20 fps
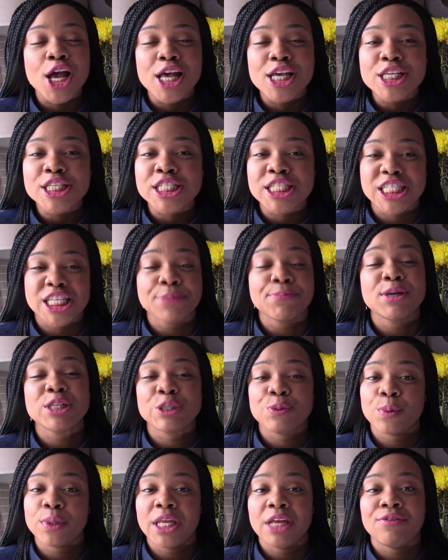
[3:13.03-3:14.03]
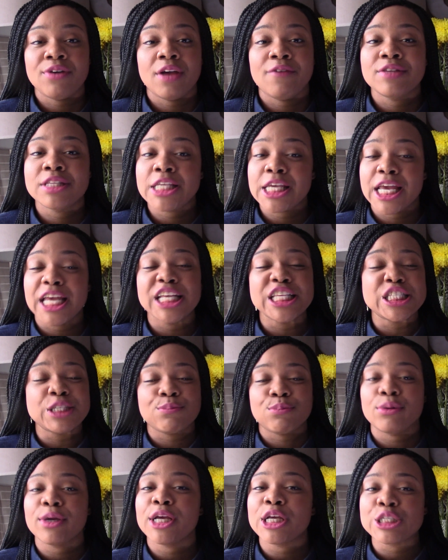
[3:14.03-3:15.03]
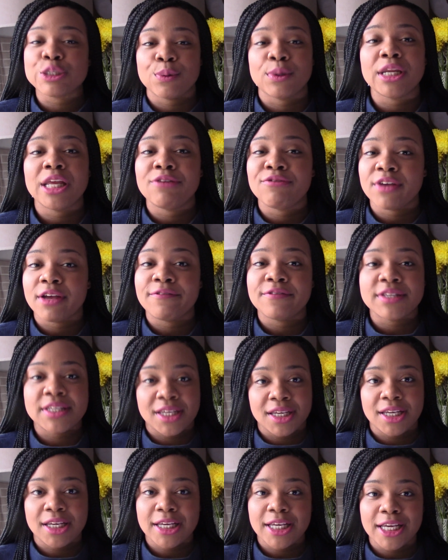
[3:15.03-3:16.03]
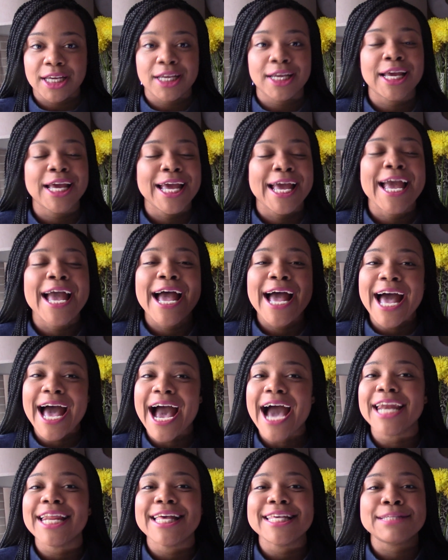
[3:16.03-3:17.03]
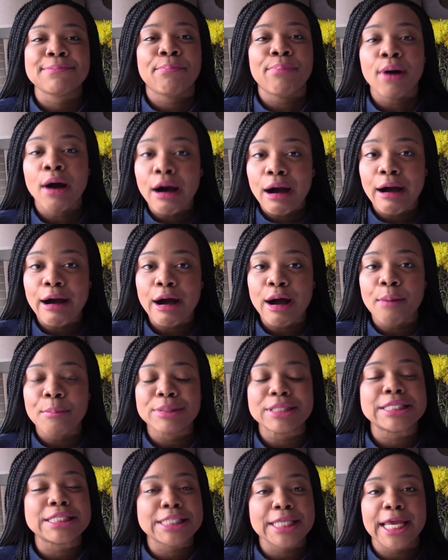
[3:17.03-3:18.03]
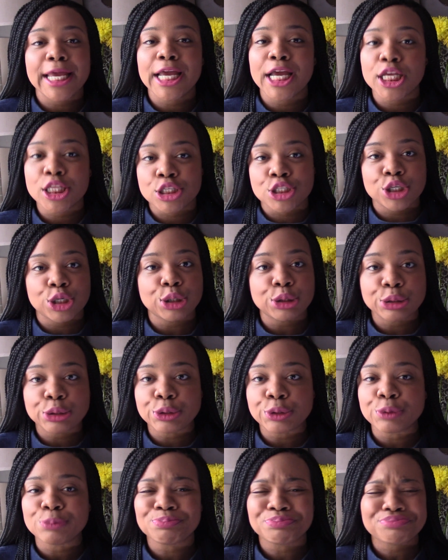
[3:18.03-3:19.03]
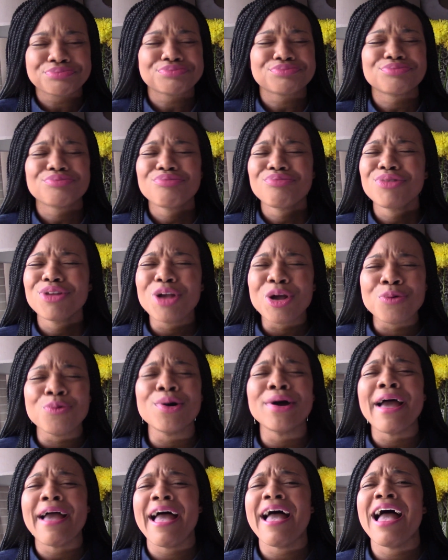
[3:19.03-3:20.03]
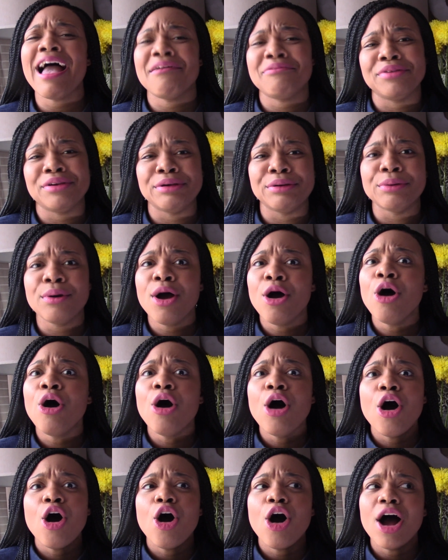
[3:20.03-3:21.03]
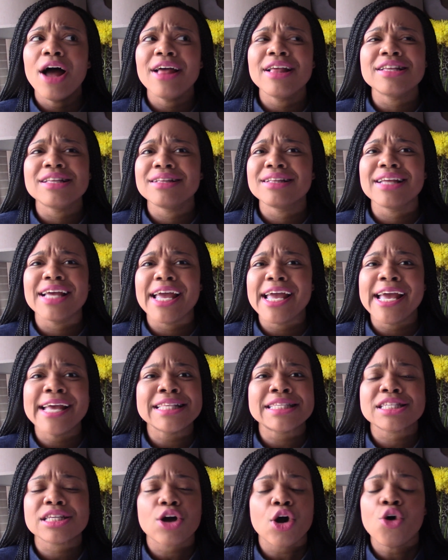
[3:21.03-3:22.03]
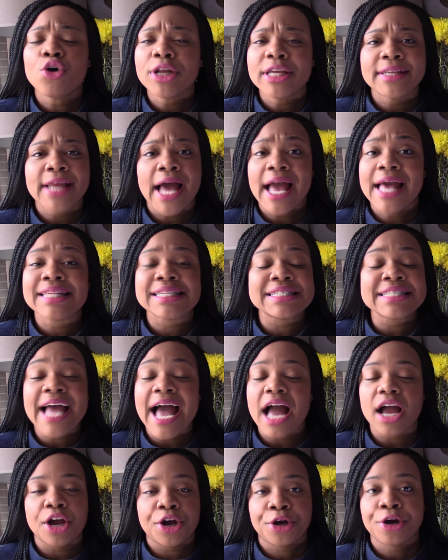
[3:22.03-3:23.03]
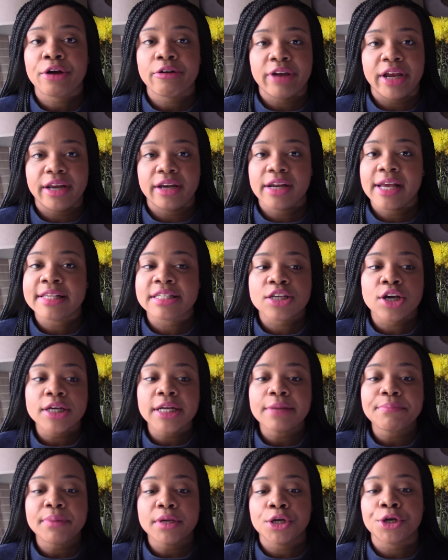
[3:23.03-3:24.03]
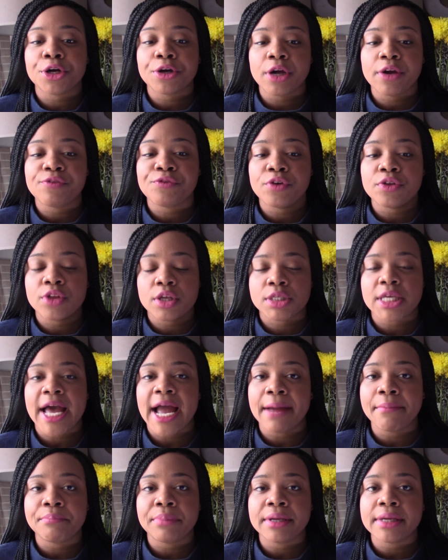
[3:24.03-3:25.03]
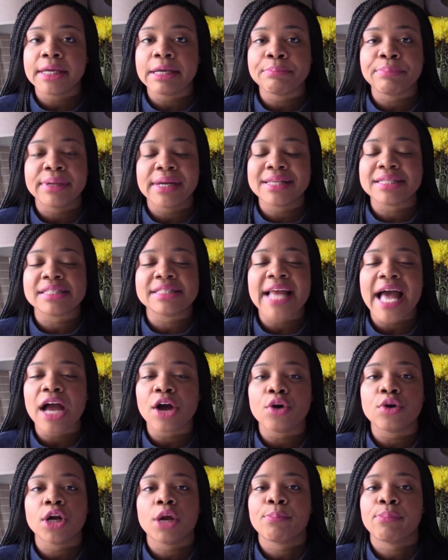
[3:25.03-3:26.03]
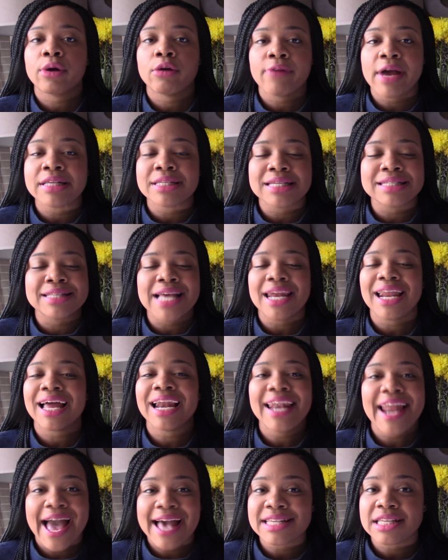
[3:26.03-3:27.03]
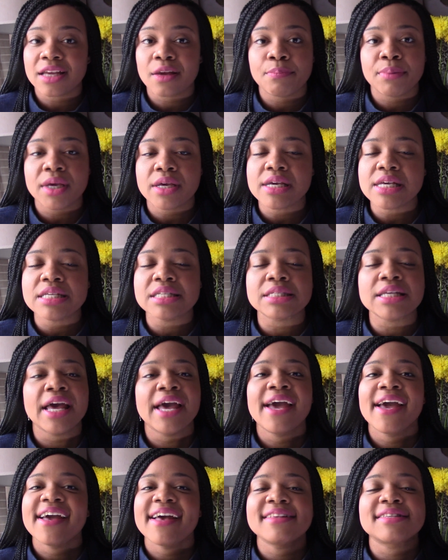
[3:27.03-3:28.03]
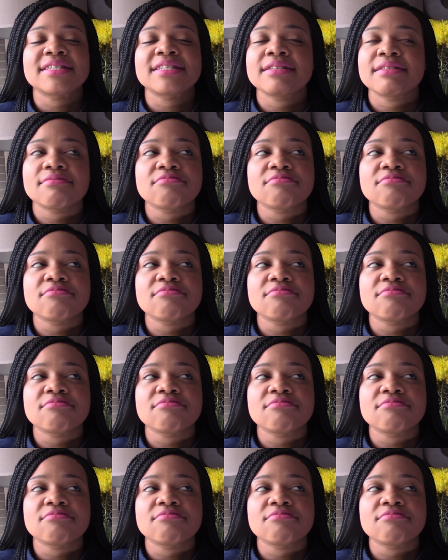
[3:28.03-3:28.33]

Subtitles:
summer 2015, spring 2015, hottest pump, sandal, what have you. It's not current. It's going to be current for the time being, but it's not going to progress. It's not a classic piece. It's